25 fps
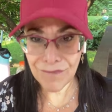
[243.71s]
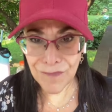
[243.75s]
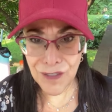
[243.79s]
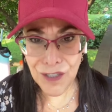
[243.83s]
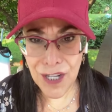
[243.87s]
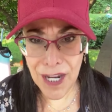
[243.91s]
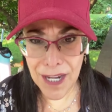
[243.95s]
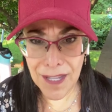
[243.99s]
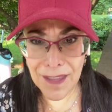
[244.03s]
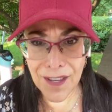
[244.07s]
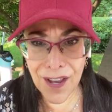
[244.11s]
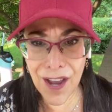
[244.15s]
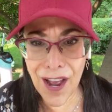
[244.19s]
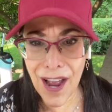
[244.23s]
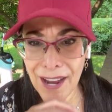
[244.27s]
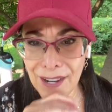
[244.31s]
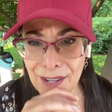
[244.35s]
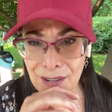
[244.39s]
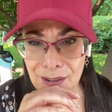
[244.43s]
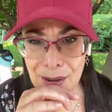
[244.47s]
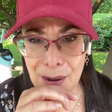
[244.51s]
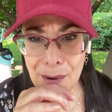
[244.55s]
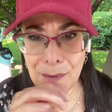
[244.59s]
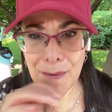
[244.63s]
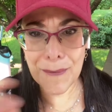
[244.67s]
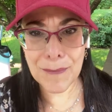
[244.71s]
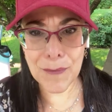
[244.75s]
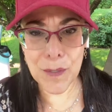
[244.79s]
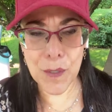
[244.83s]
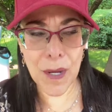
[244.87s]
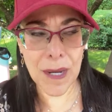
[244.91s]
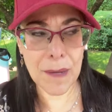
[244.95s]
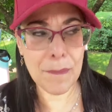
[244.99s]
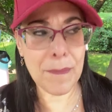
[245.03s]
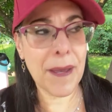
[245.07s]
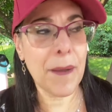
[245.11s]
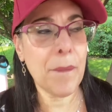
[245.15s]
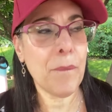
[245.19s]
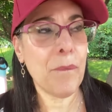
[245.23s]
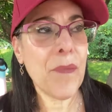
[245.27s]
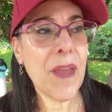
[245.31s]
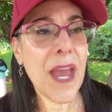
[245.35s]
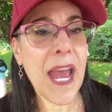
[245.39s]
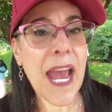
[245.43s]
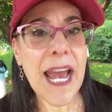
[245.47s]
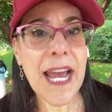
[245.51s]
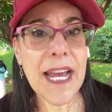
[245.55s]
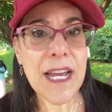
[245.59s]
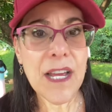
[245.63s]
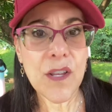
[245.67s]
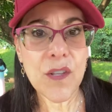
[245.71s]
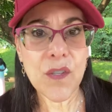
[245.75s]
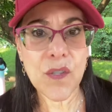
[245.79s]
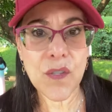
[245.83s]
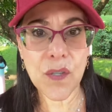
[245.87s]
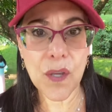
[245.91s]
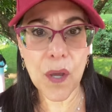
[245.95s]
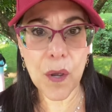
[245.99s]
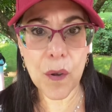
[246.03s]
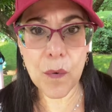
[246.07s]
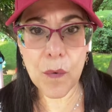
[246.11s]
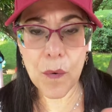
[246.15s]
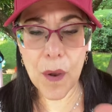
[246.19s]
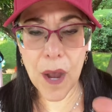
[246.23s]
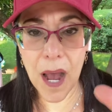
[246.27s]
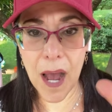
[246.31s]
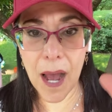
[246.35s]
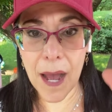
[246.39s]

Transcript: Check the guide. You know what I'm talking about. So